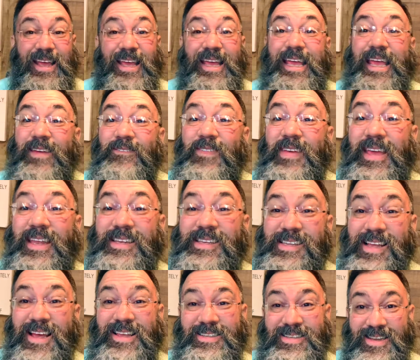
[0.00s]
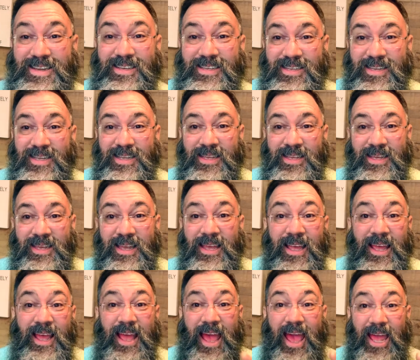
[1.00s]
If it doesn't,
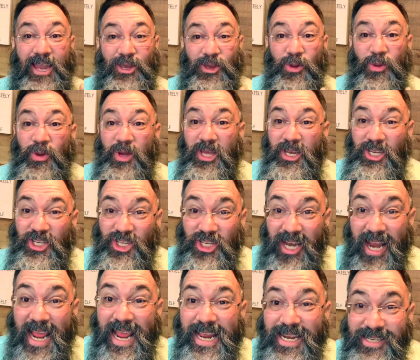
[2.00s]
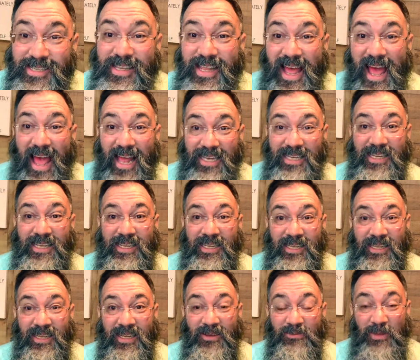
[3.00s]
and you could change that
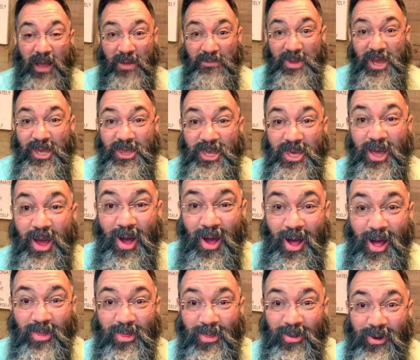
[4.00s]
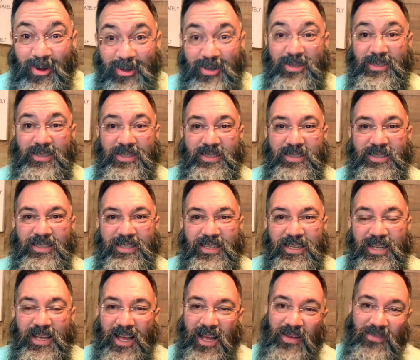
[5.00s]
by being the author
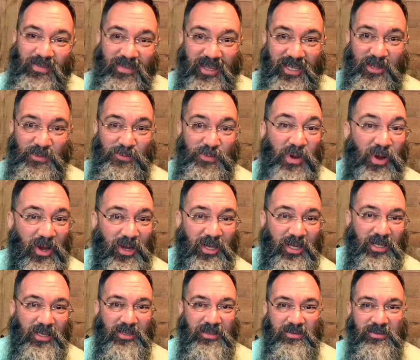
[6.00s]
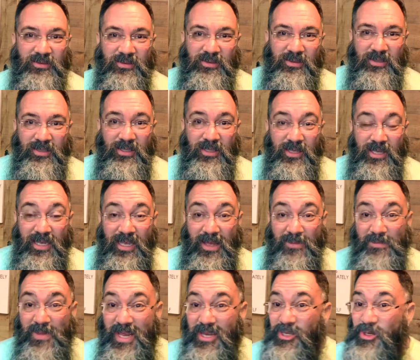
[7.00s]
of this book,
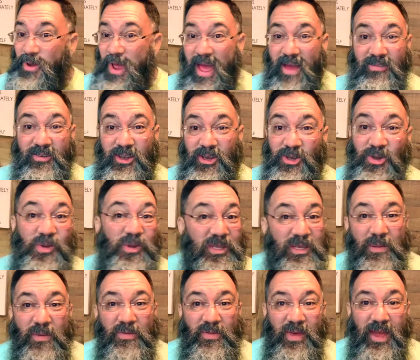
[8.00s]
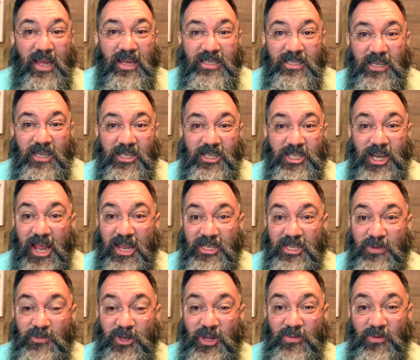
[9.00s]
it means you have to do some things and change
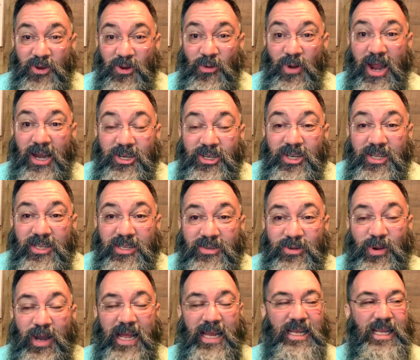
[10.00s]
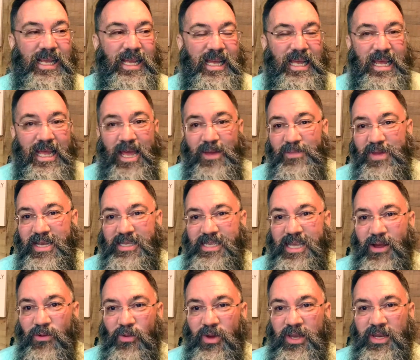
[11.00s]
some different directions, right? It means
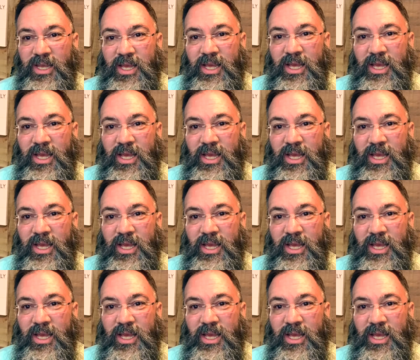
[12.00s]
that when